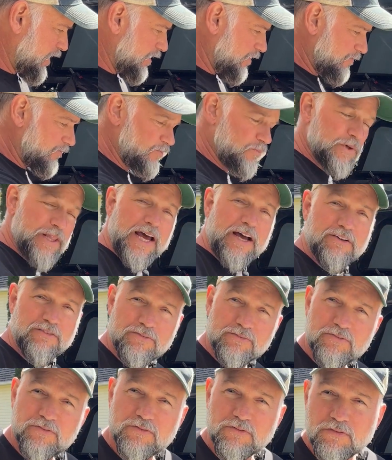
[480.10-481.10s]
know, without
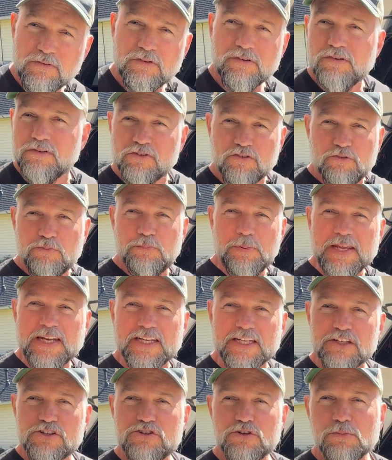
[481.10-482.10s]

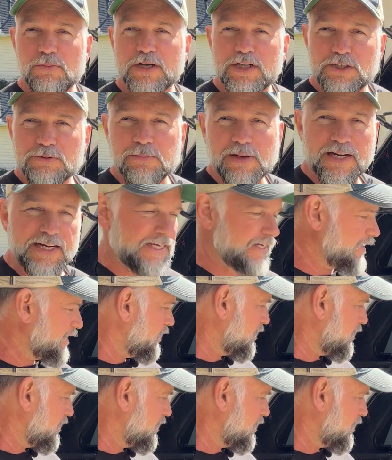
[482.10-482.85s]
spending too much money.